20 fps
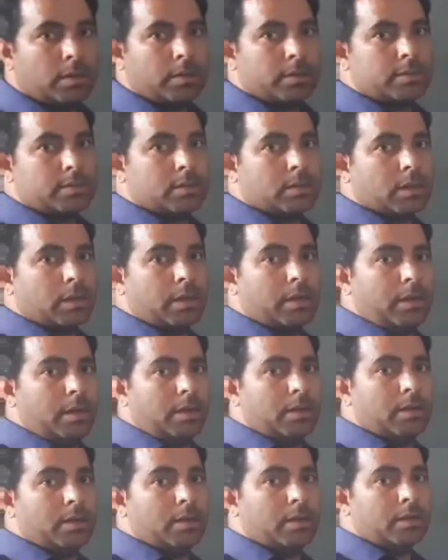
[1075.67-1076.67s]
Is it clear?
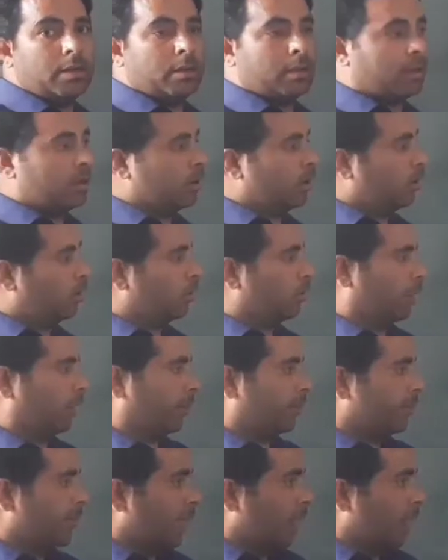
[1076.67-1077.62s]
Okay.